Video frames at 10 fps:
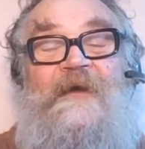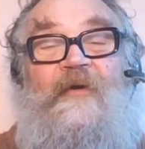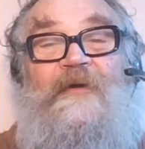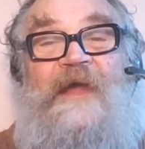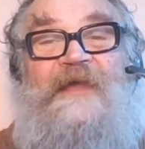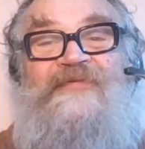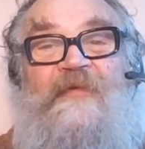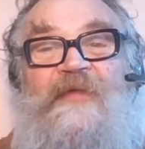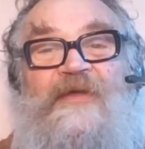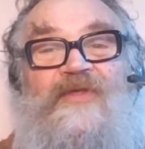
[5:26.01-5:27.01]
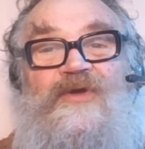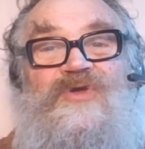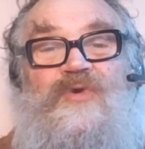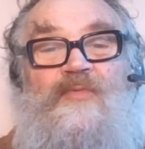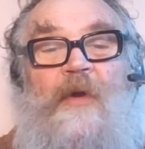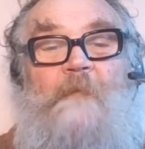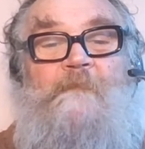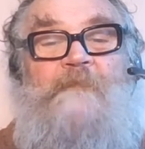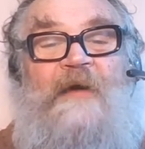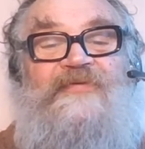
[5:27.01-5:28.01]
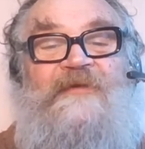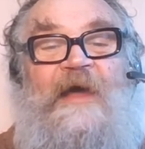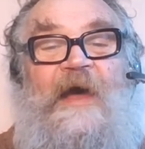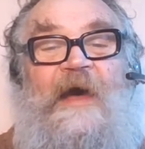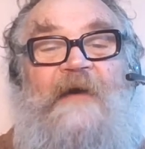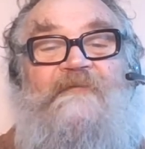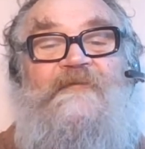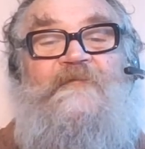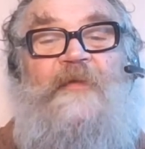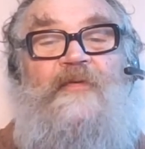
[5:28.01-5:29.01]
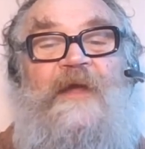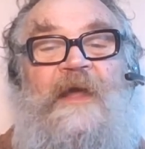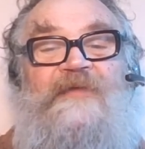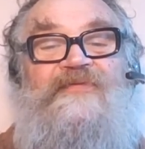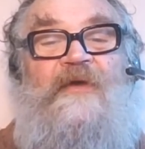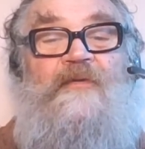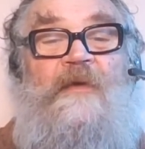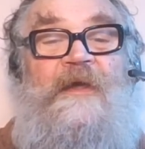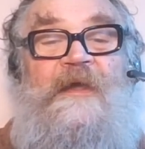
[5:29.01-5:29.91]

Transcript: okay it's something that you must have okay so